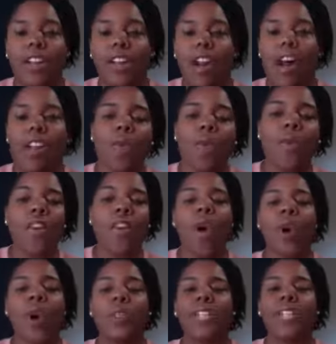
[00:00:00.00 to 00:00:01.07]
All I want to
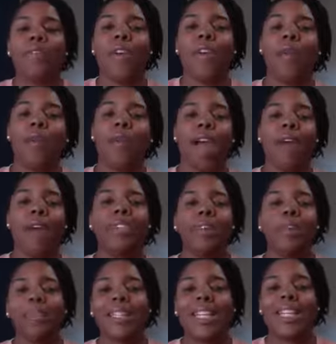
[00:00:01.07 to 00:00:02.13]
know is if we have
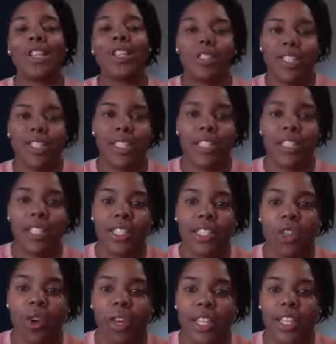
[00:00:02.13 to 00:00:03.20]
some leaders in this
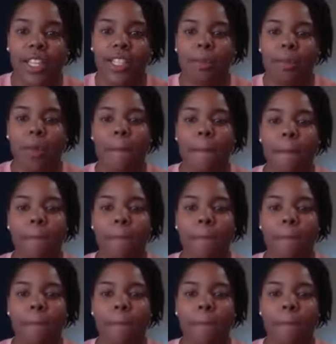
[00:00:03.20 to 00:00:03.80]
organization, right?